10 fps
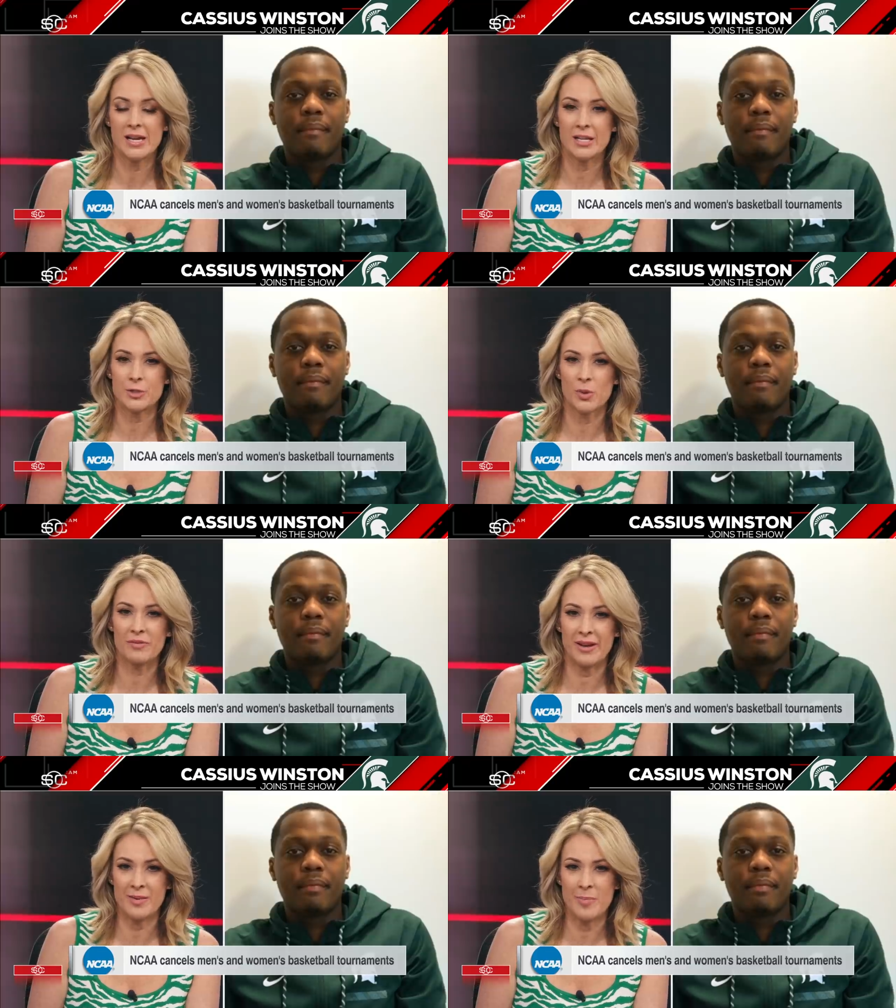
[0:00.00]
Speaker 1: is sort
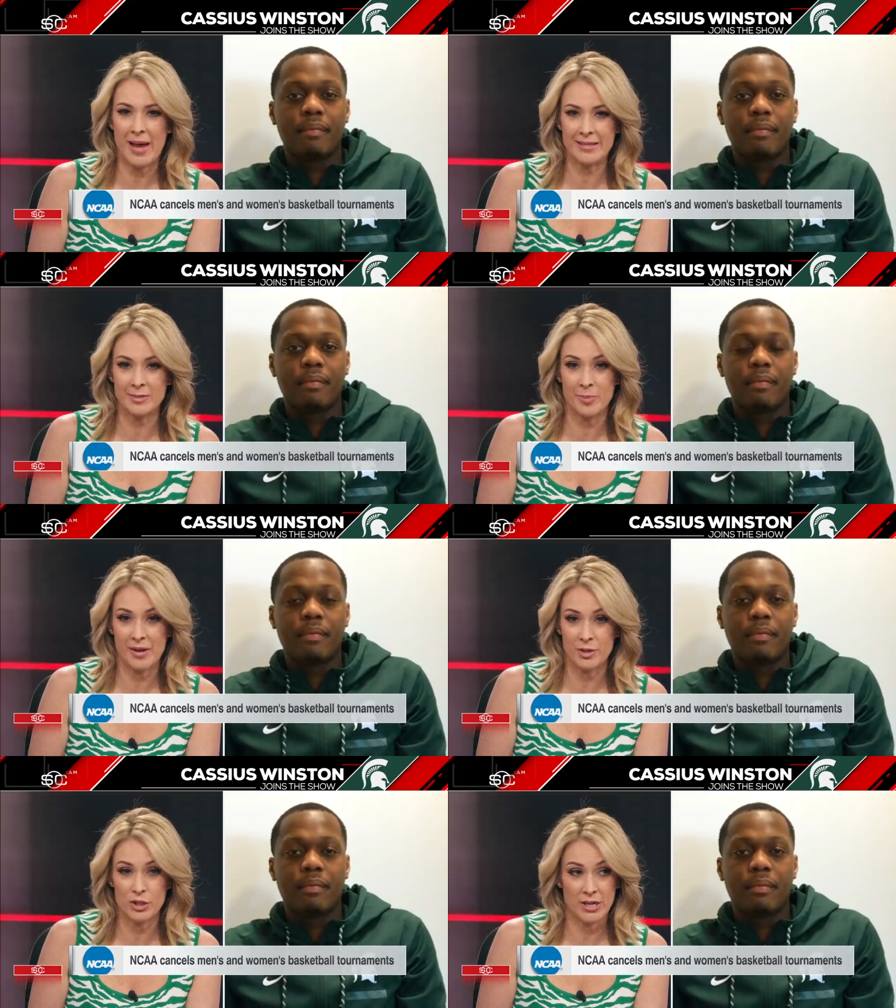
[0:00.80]
of impacted by
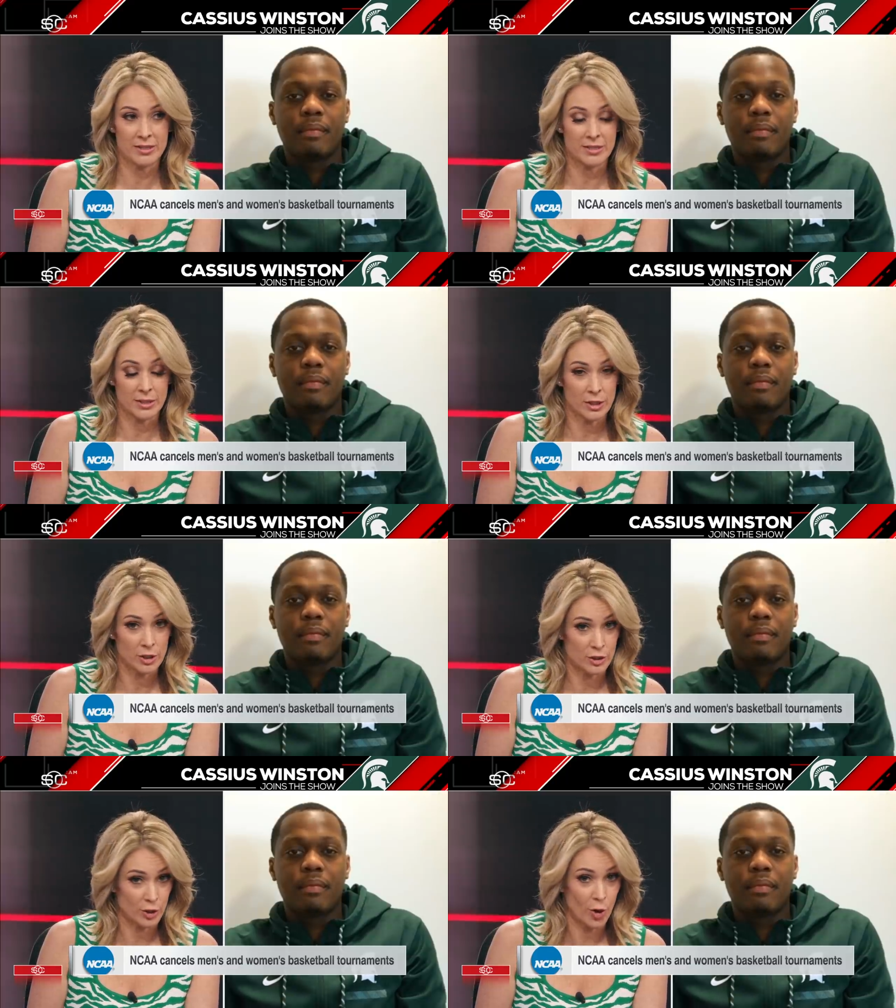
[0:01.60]
the chance to,
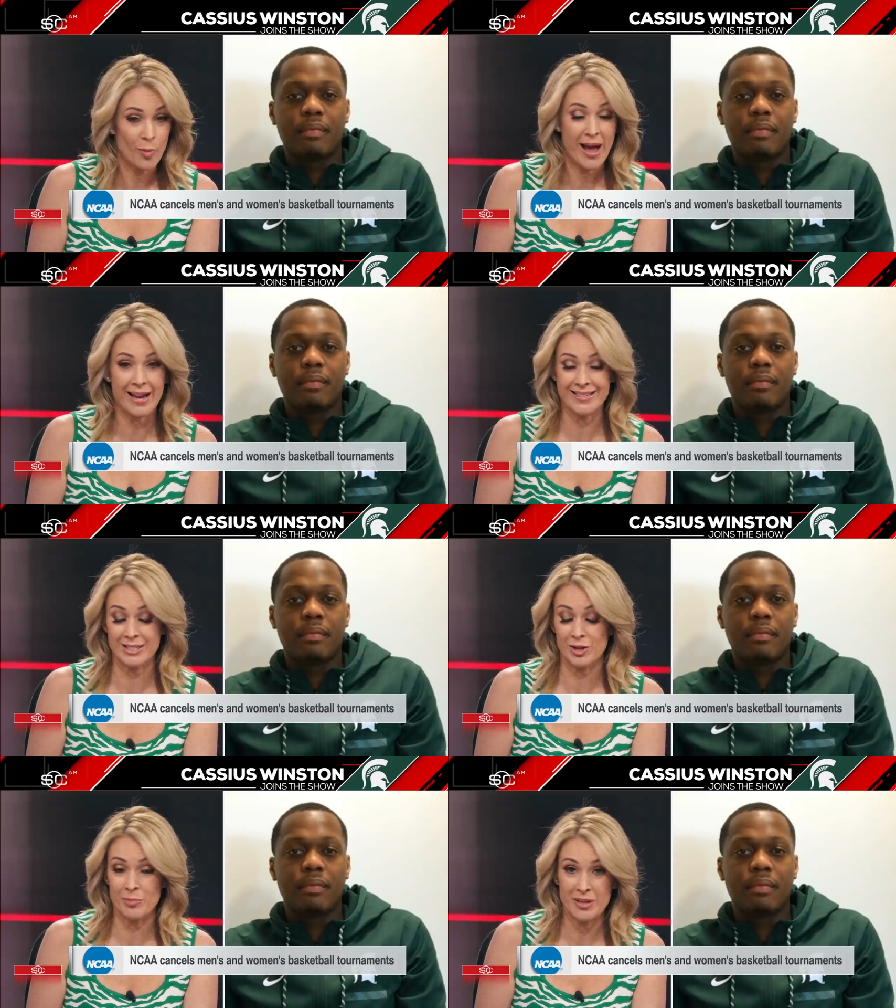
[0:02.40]
to go back and to
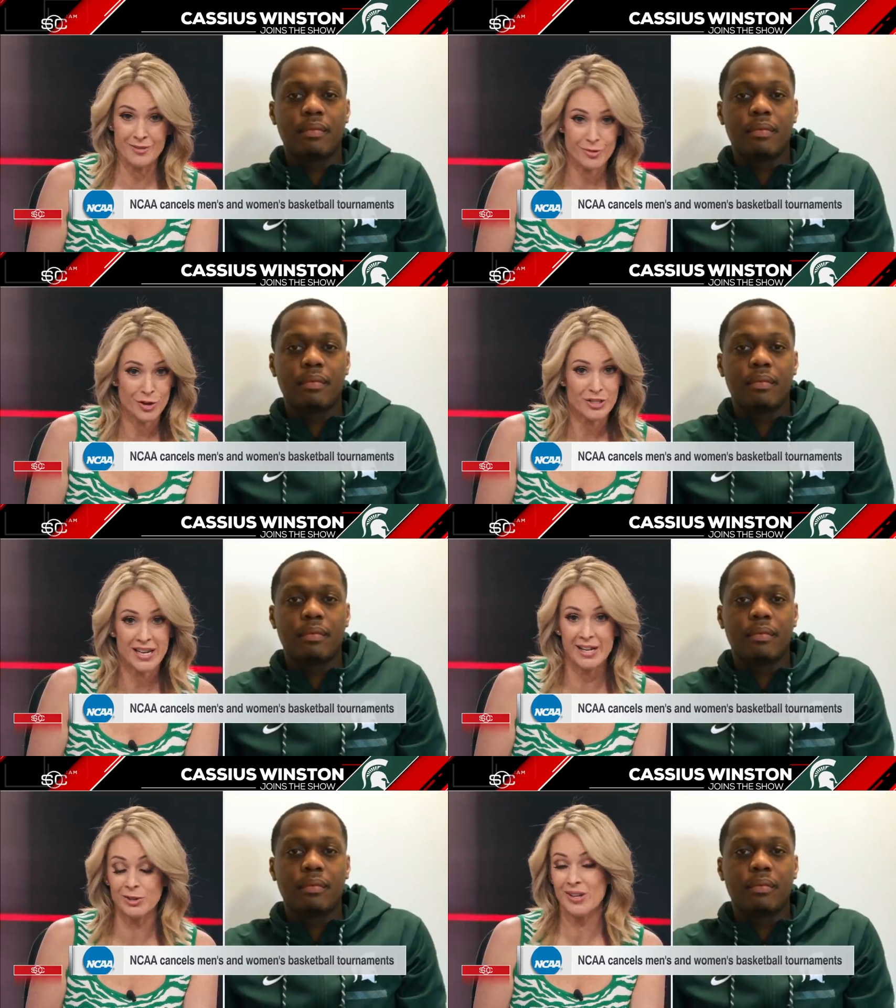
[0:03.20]
compete for a
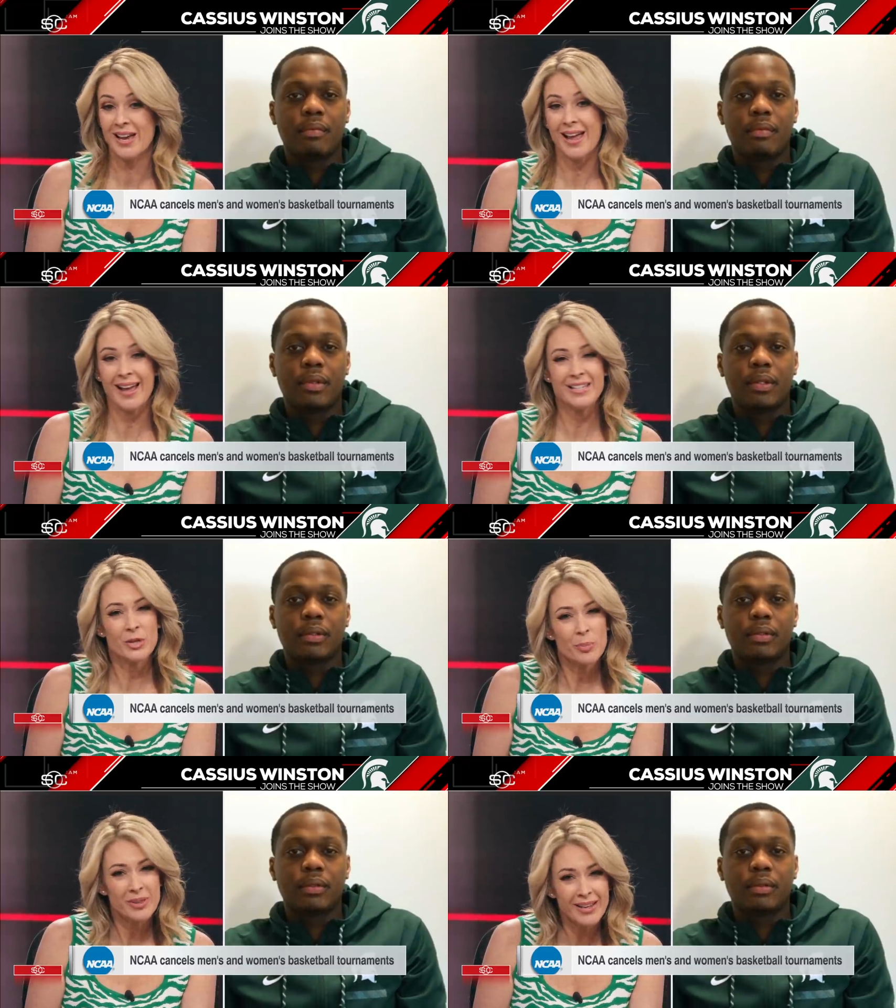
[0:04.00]
title and
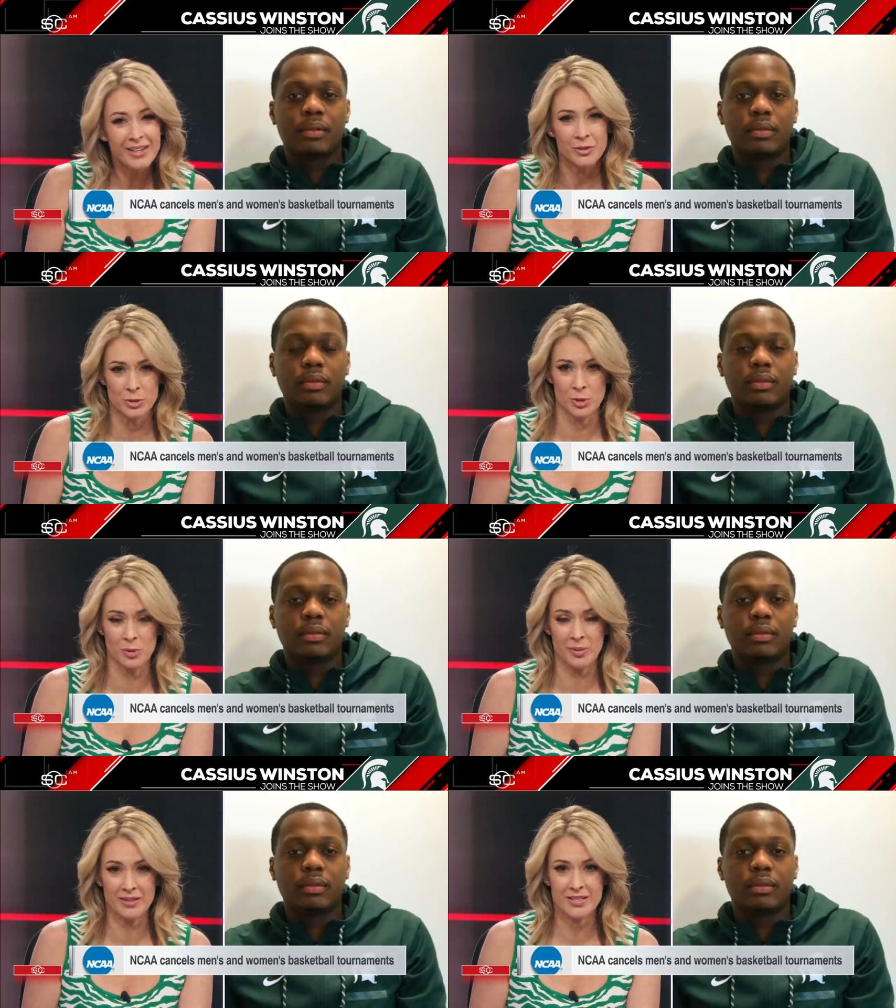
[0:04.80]
to play in the
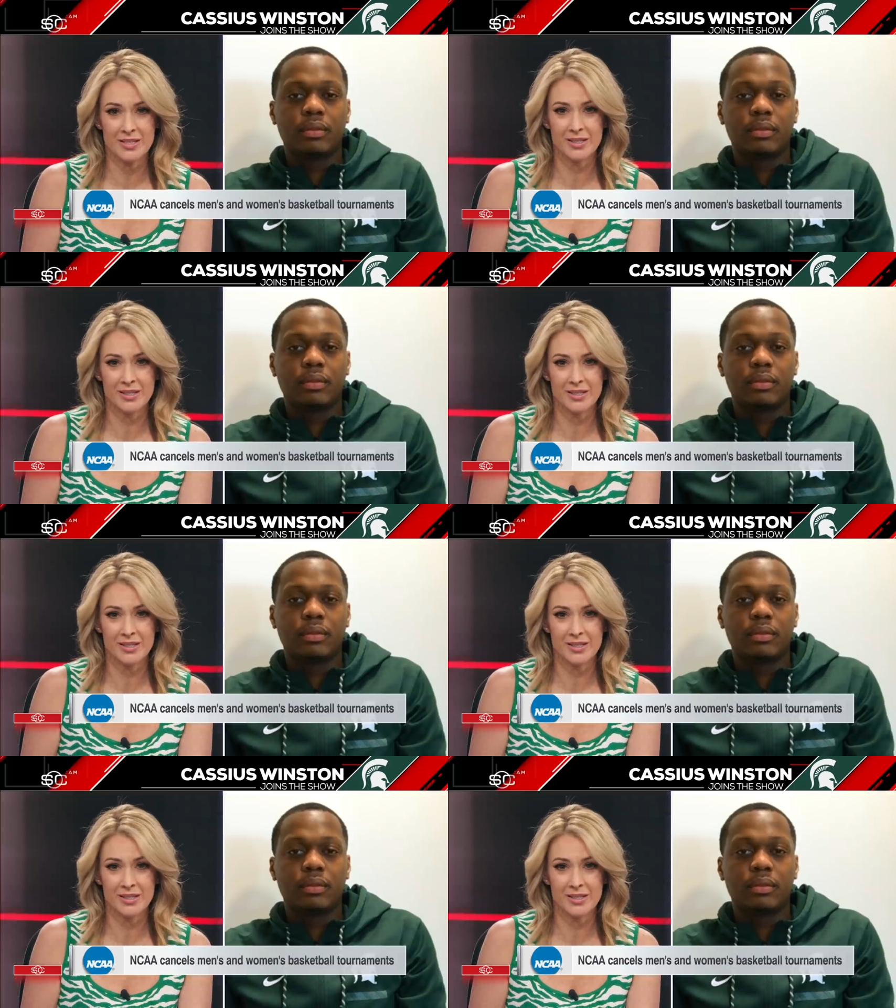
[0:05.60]
tournament?